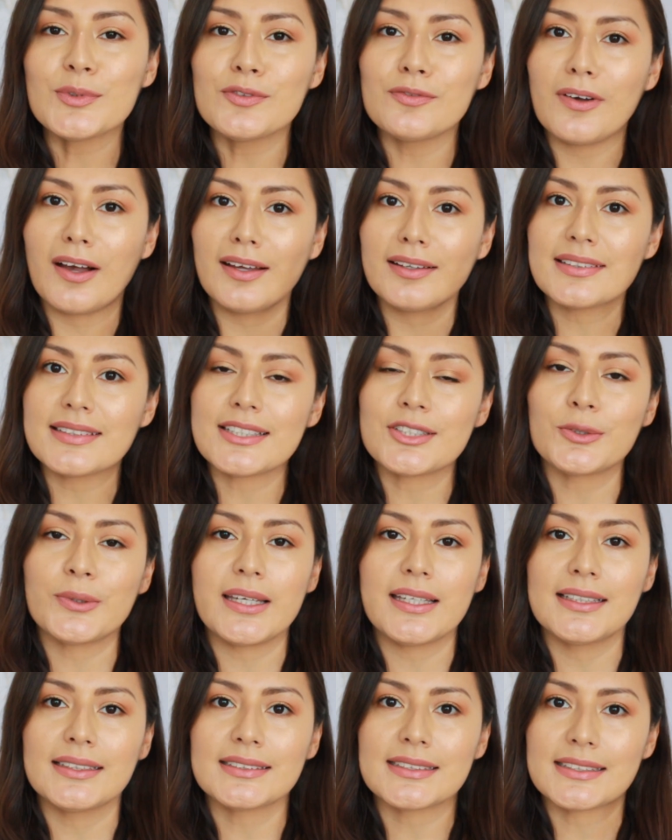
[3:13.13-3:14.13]
move on to
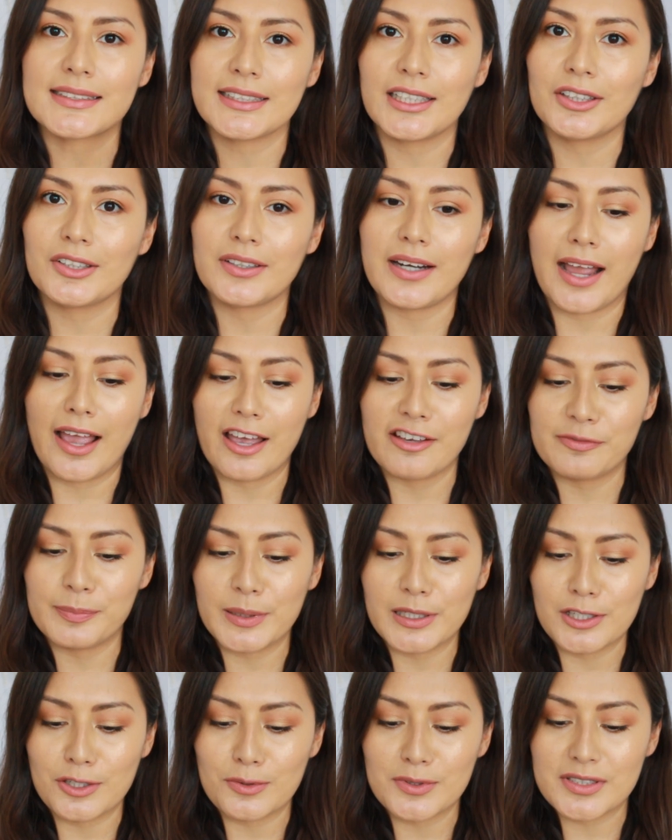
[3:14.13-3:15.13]
a concealer I have
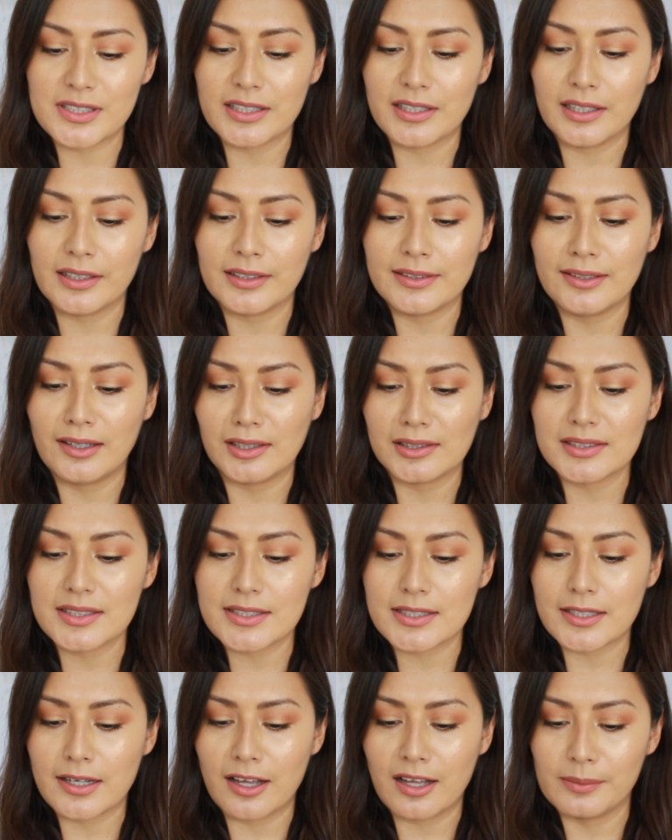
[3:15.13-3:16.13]
been using
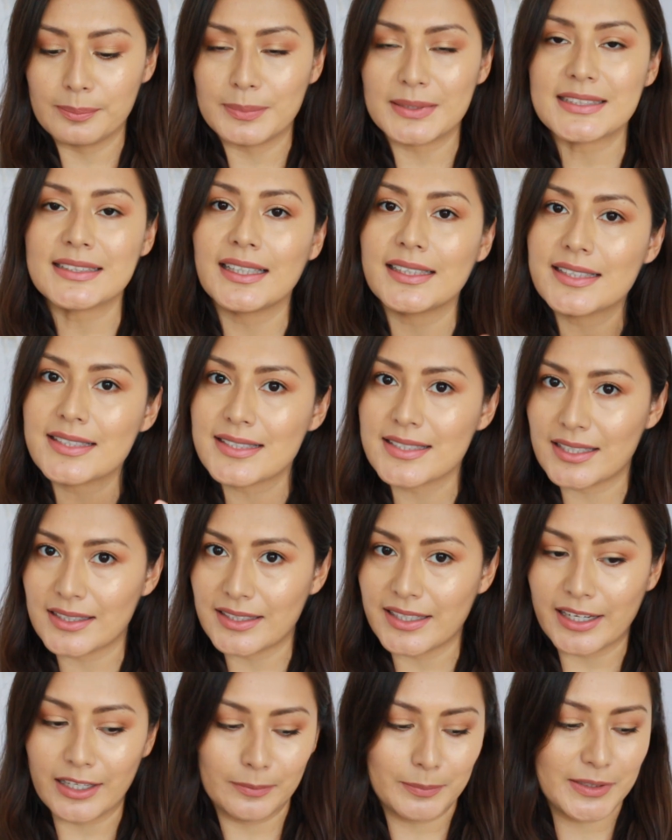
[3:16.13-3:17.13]
non-stop besides
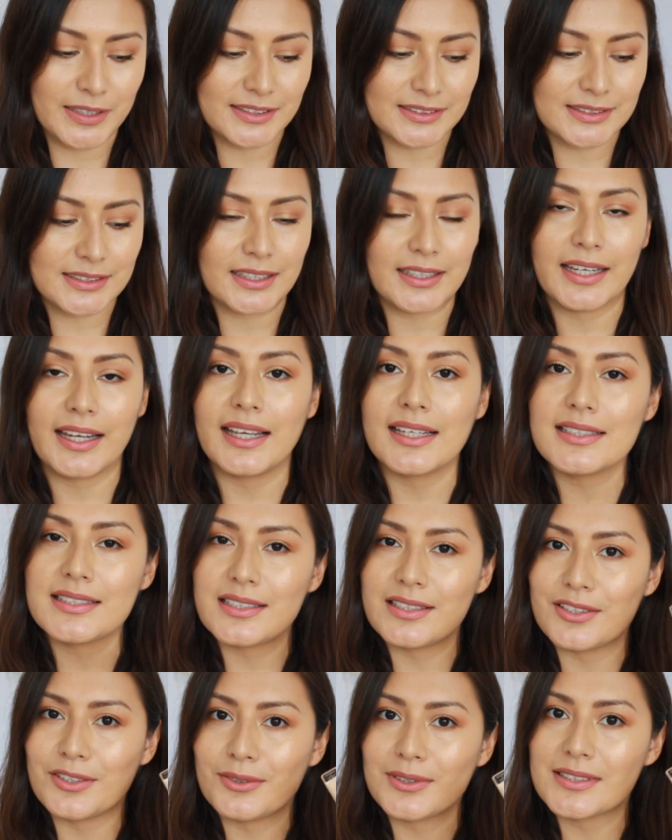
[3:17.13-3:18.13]
today, because today I
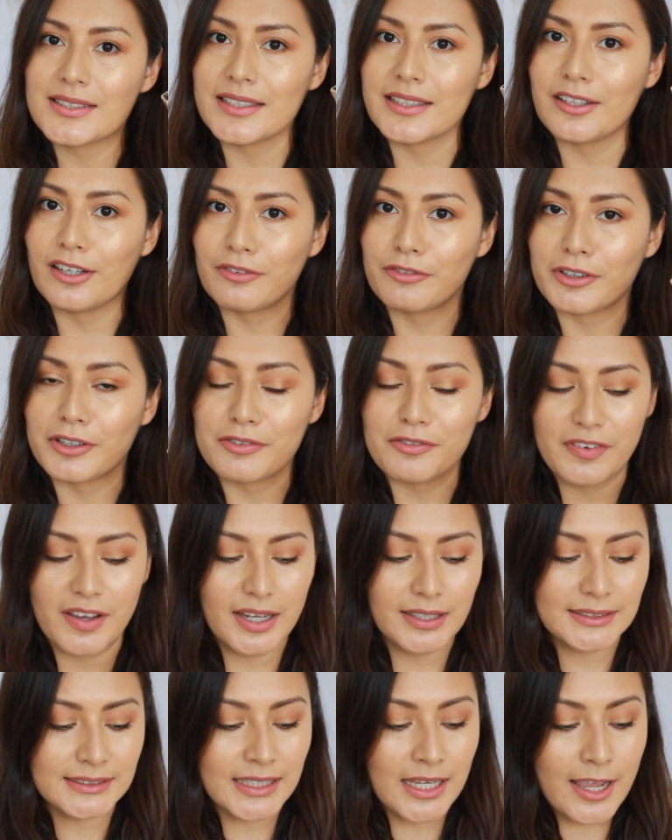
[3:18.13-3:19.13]
did use the Cover
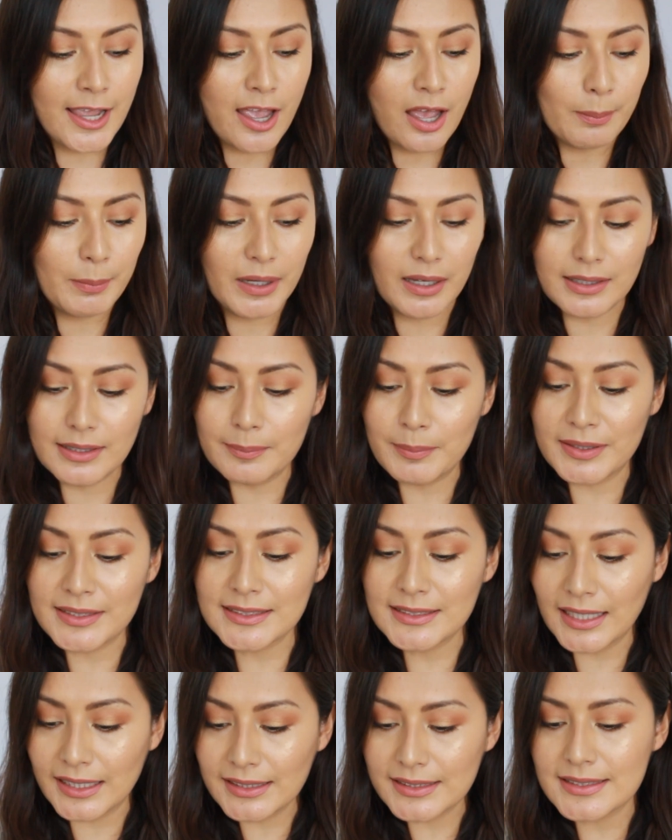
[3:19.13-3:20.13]
FX. But
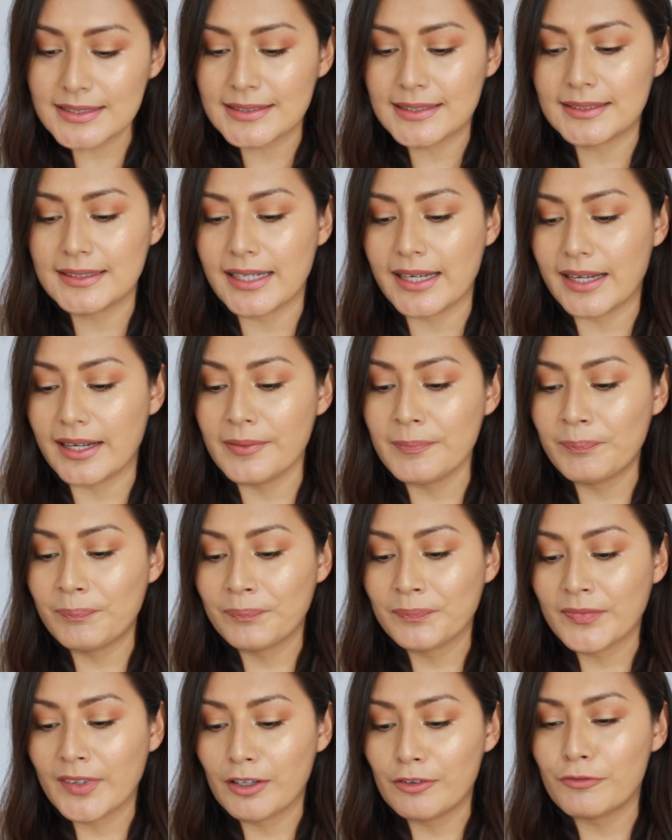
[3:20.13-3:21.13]
besides today,
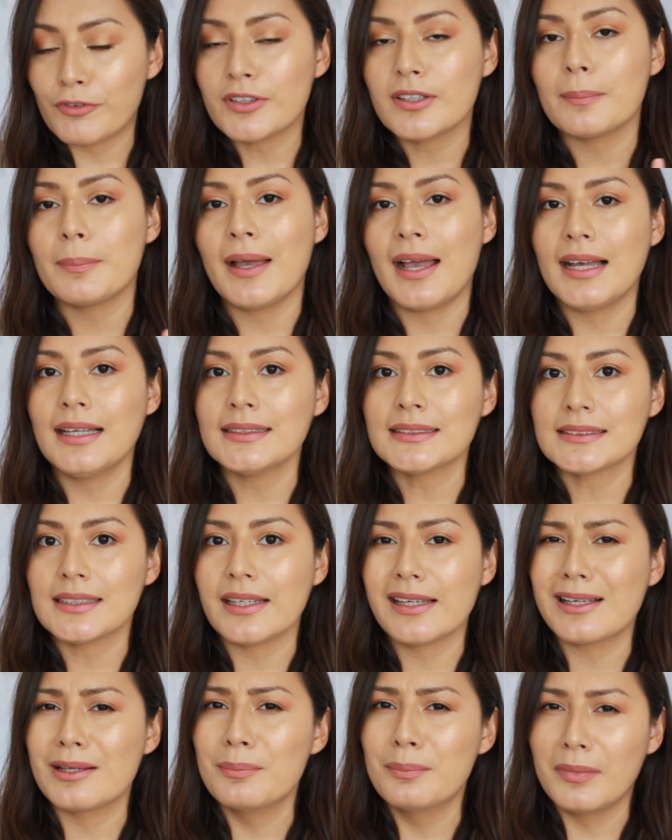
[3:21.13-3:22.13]
for the past
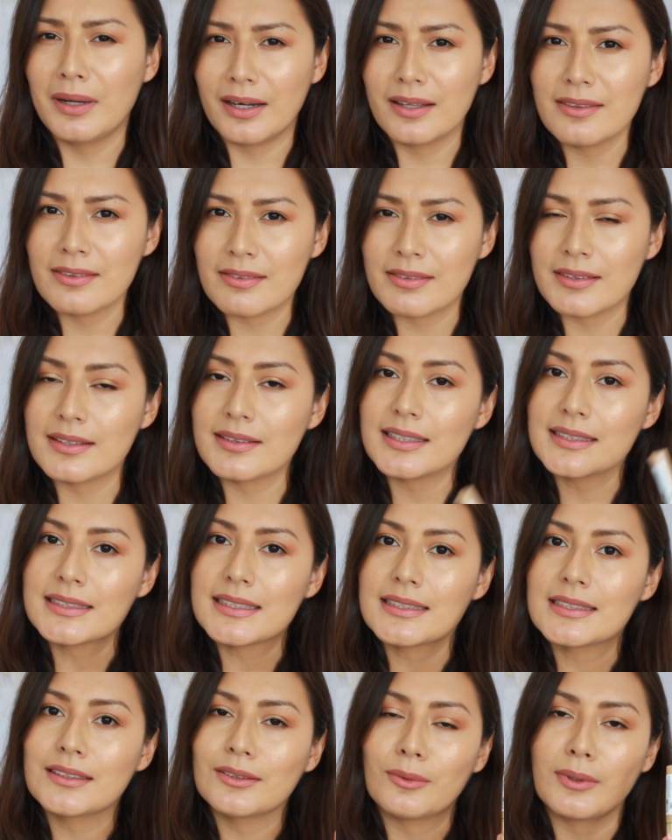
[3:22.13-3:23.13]
like month, this
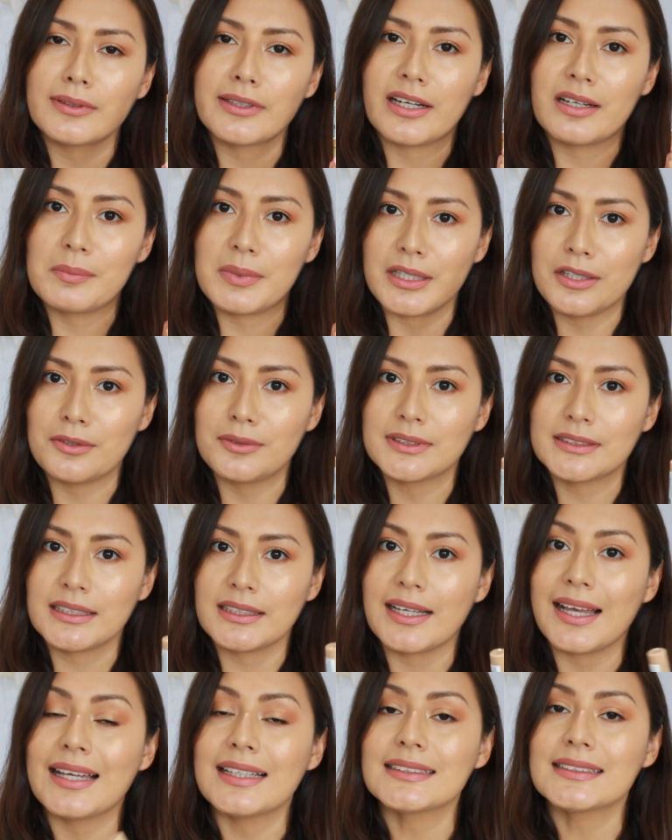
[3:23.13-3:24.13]
is the one that I've been
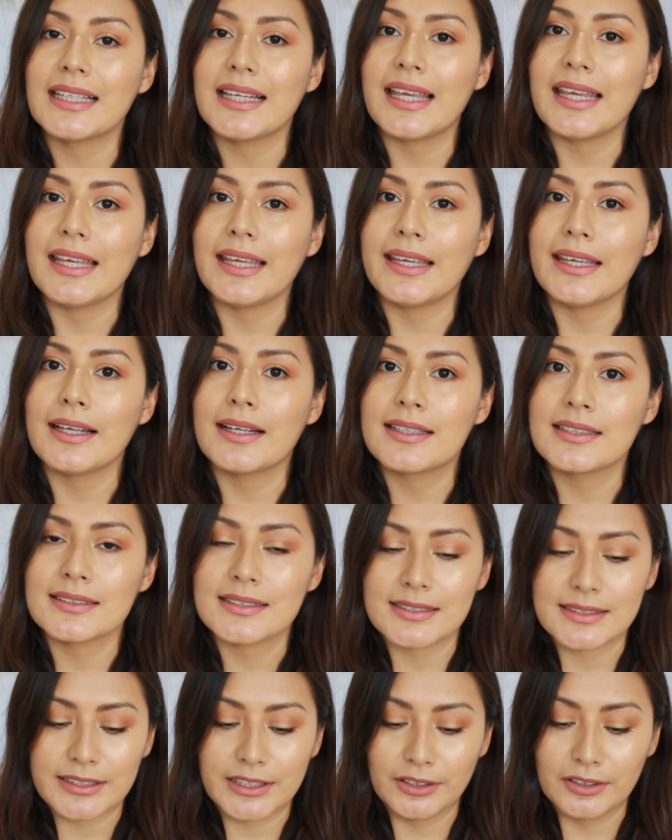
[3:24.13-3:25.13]
using as a
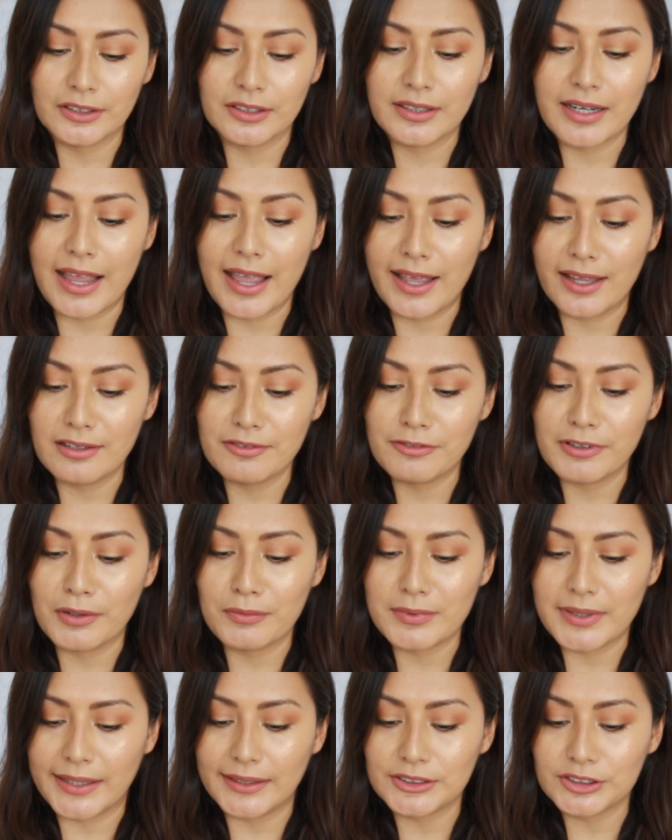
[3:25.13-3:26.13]
concealer and
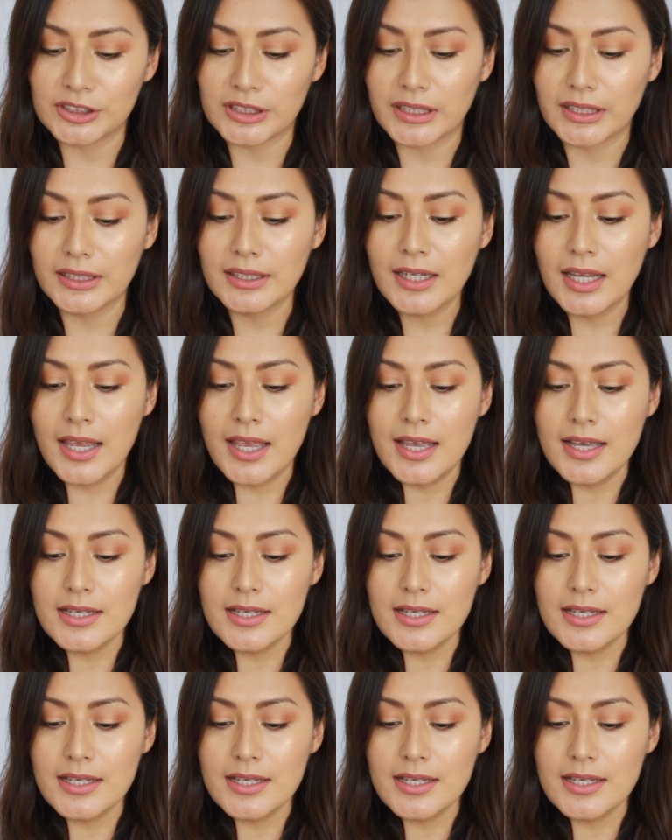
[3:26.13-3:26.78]
foundation.